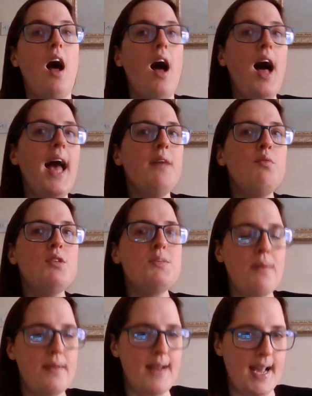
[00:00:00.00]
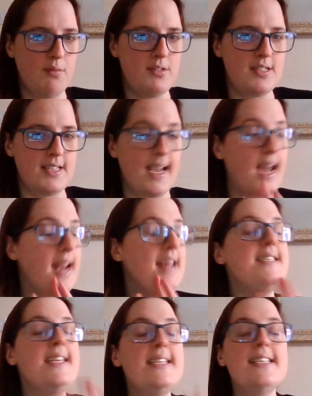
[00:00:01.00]
I was pronouncing, and
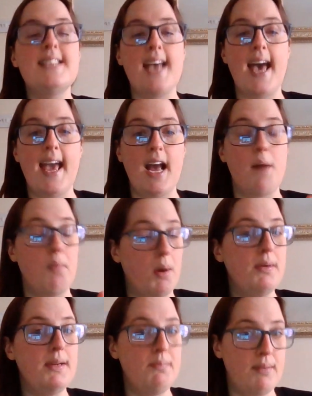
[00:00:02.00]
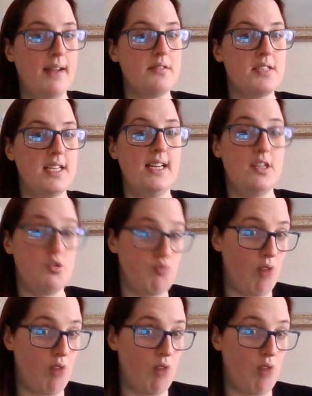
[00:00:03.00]
I did say, I'm probably pronouncing this